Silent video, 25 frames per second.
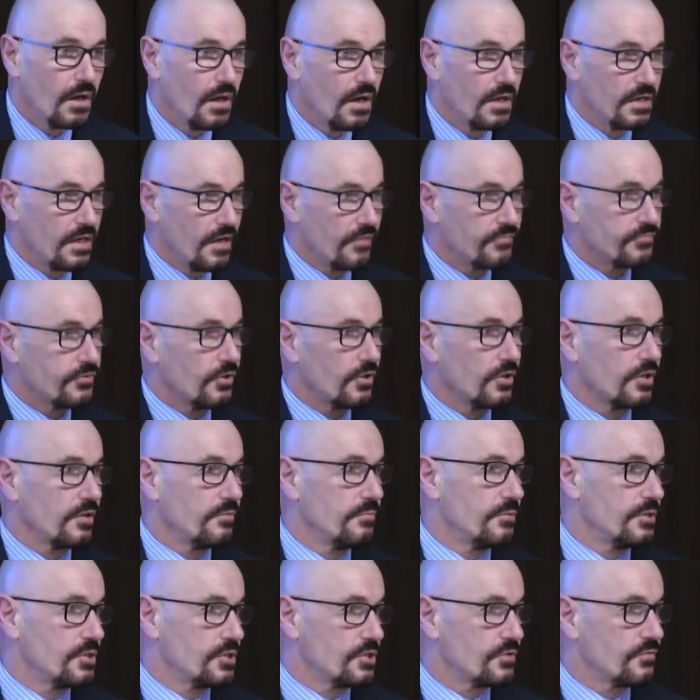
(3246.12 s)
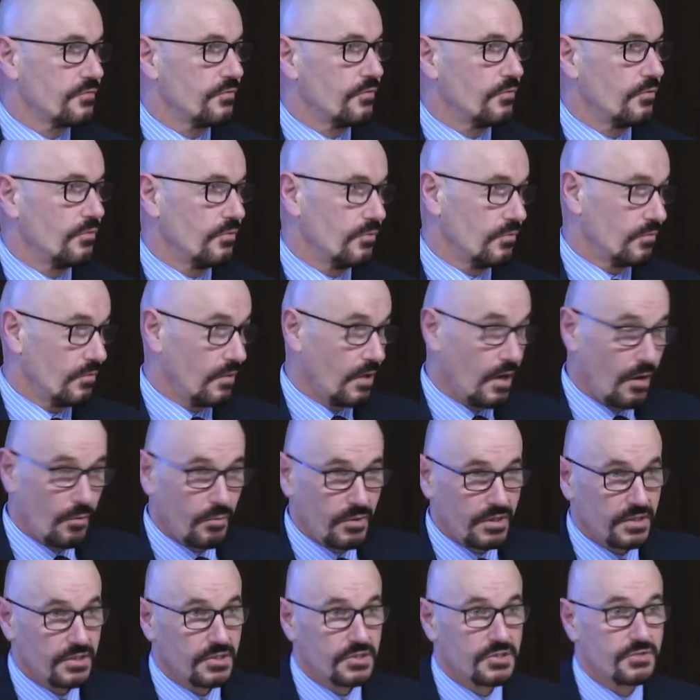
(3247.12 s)
Enough documents for a
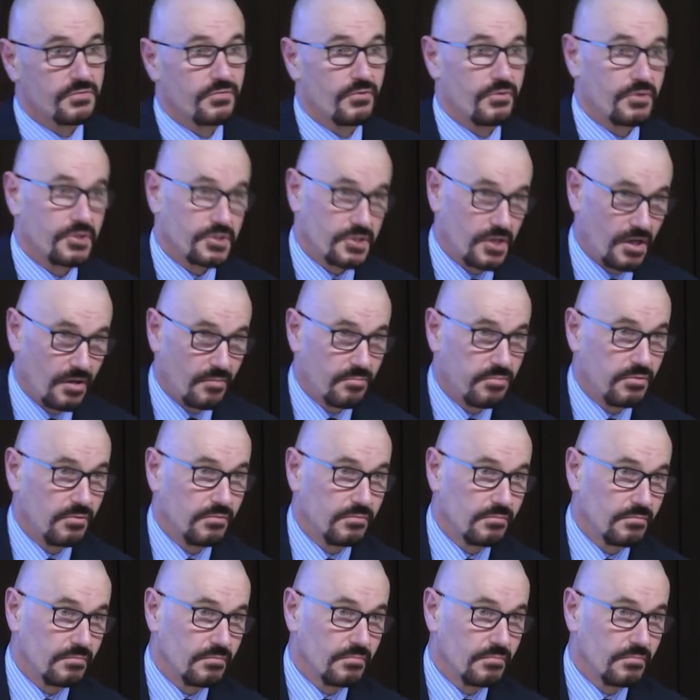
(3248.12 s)
witness, for example.